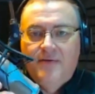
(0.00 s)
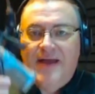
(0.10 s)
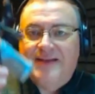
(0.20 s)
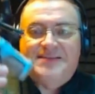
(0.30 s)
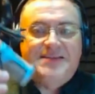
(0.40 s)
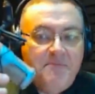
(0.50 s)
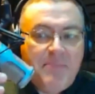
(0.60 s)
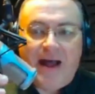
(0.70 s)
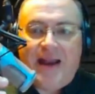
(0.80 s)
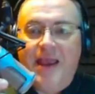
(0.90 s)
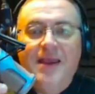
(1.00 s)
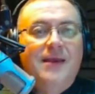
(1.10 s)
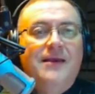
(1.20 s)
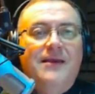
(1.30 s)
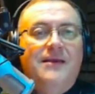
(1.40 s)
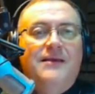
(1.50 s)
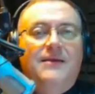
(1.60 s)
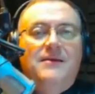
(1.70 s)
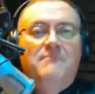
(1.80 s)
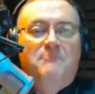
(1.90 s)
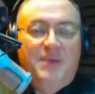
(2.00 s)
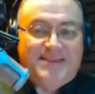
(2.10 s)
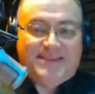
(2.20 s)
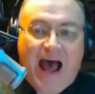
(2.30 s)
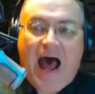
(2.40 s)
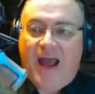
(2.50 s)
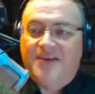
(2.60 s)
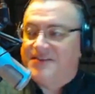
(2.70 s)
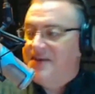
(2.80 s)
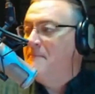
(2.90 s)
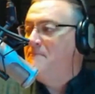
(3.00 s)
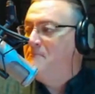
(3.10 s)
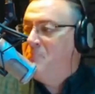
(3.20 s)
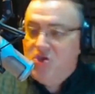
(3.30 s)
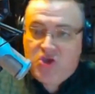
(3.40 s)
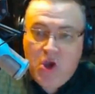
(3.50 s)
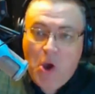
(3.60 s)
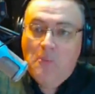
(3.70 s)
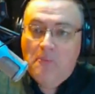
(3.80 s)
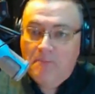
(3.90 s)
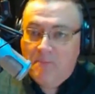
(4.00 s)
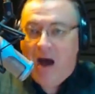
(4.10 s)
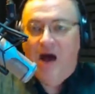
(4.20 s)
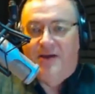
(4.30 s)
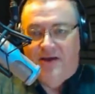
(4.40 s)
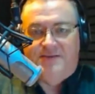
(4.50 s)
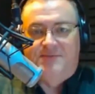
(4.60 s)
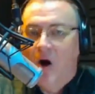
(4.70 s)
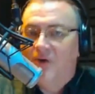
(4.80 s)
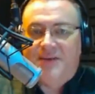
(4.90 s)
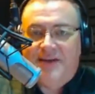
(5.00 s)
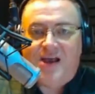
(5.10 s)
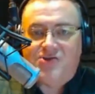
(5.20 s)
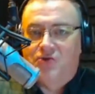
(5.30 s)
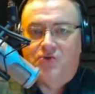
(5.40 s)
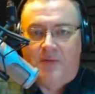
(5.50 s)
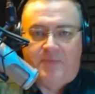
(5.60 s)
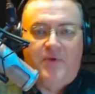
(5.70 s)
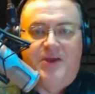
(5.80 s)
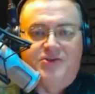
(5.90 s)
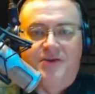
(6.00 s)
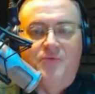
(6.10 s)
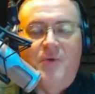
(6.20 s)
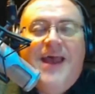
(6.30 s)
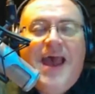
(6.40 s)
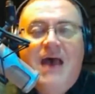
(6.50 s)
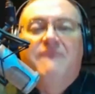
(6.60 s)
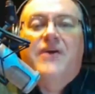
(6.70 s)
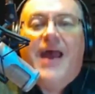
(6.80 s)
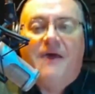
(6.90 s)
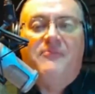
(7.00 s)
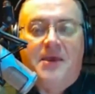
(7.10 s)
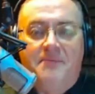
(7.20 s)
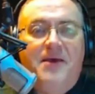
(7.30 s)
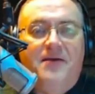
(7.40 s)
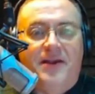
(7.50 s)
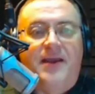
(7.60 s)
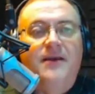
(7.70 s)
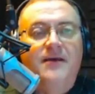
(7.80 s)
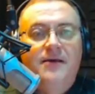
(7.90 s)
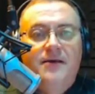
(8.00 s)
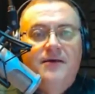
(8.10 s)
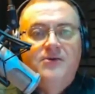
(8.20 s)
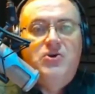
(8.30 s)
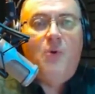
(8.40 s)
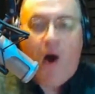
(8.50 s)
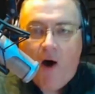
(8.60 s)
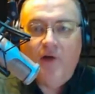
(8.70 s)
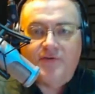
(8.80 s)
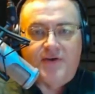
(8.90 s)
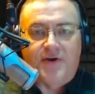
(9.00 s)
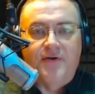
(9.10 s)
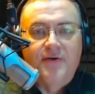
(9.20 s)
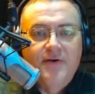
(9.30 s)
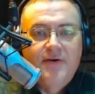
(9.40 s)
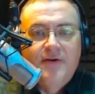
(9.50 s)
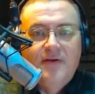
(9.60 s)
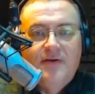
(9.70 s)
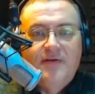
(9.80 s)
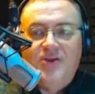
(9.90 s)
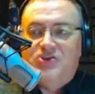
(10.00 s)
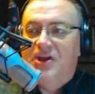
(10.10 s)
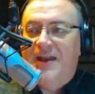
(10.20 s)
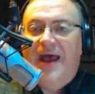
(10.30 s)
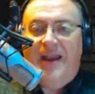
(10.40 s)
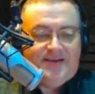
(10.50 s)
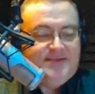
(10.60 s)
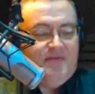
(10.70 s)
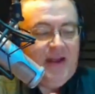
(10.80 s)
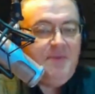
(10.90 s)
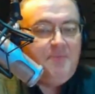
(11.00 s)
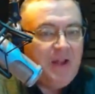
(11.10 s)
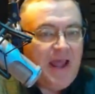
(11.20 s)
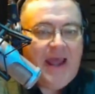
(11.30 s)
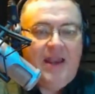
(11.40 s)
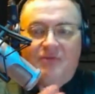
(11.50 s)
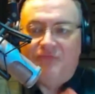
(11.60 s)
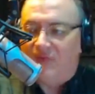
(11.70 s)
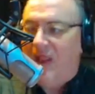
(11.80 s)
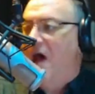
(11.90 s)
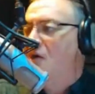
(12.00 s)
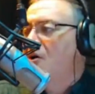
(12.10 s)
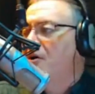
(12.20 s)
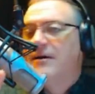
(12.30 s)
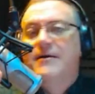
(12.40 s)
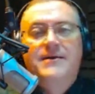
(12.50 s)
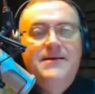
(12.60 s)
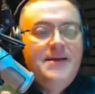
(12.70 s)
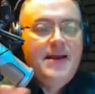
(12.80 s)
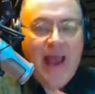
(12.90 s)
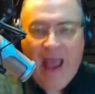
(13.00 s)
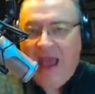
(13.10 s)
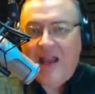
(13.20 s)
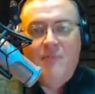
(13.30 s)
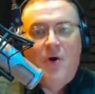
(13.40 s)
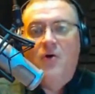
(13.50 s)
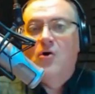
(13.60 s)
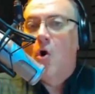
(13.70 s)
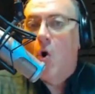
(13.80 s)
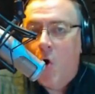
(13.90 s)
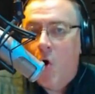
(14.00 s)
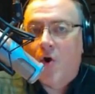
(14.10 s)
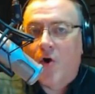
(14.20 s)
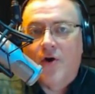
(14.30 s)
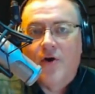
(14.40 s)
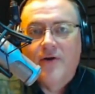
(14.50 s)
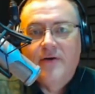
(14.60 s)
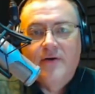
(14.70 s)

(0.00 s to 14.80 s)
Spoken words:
that somebody besides some humongous multinational corporation would ever have the ability to alter the genetics of any plant, flower, animal, or